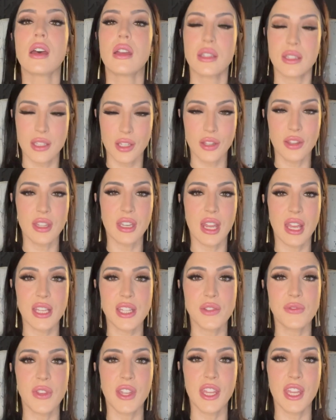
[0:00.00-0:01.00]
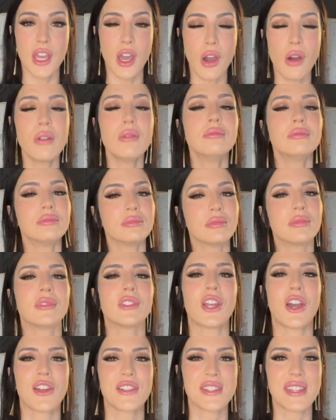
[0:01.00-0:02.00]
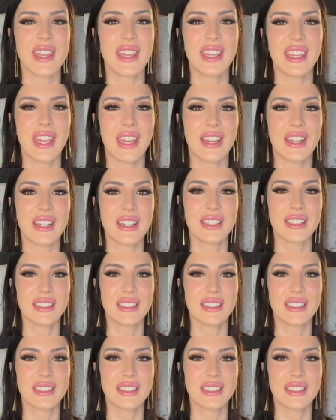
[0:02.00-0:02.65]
Until the next video, y'all take care.